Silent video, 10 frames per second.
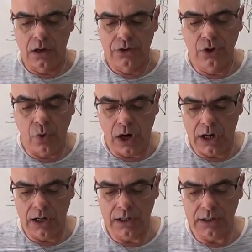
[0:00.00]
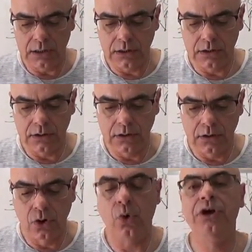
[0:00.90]
You are
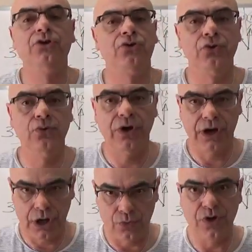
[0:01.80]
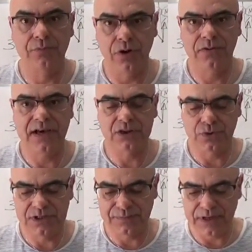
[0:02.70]
going through a rebirth as we
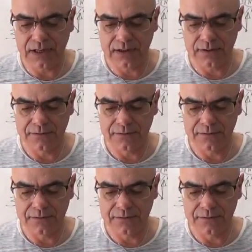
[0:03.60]
speak.